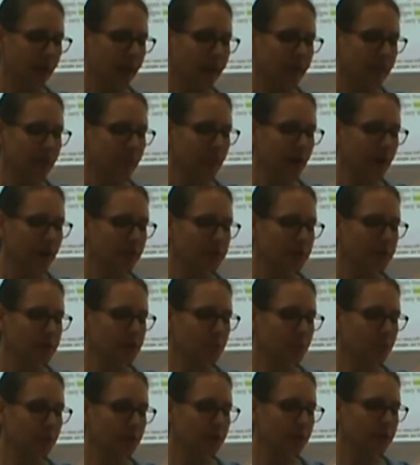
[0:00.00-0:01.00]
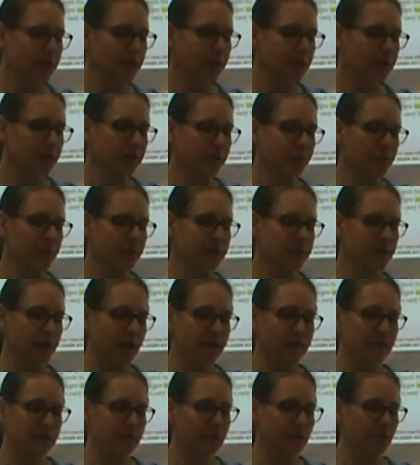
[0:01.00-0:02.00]
The mountains were littered with
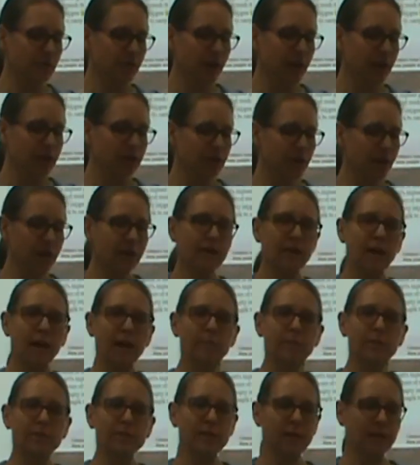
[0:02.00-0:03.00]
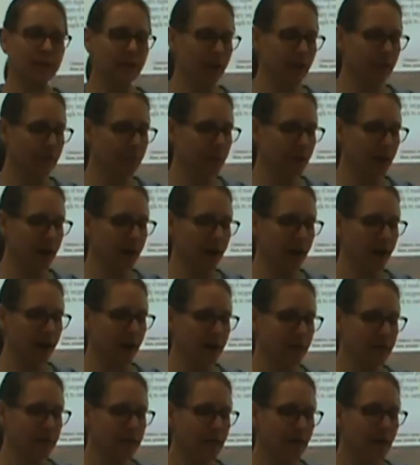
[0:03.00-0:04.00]
tons of trash that climbers had left
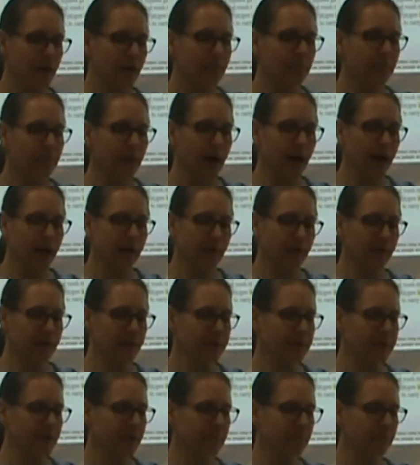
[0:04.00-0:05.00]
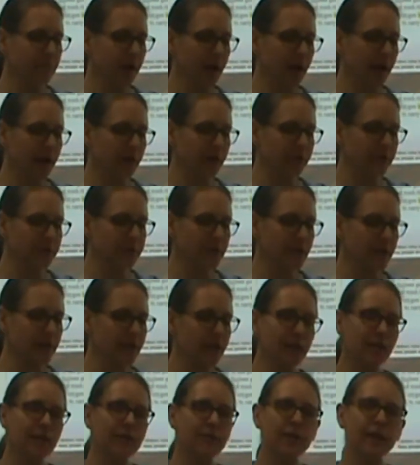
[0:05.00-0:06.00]
behind, batteries and bottles, and
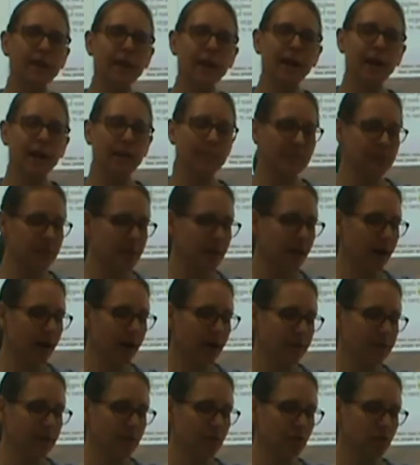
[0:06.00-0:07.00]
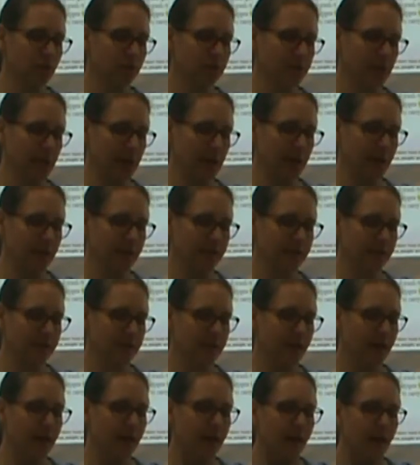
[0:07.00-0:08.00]
even empty oxygen tanks.
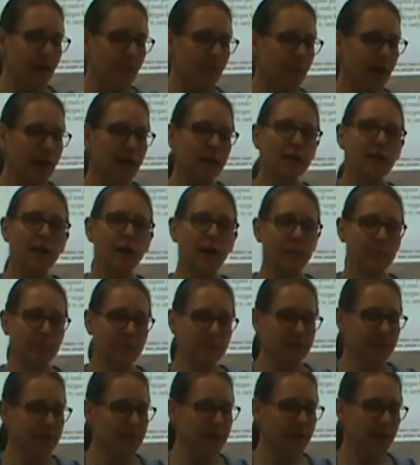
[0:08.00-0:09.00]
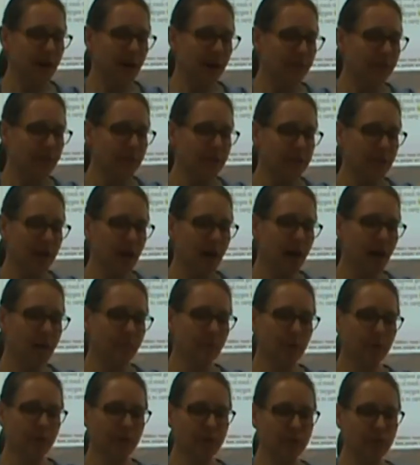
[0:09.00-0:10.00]
Many climbers didn't have the time
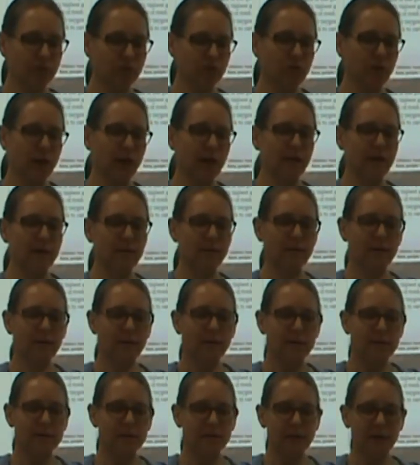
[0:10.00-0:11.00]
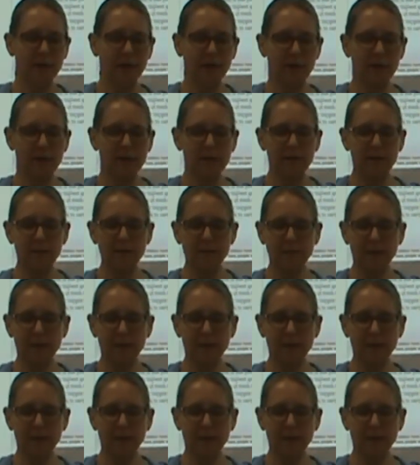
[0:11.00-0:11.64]
or the strength to carry these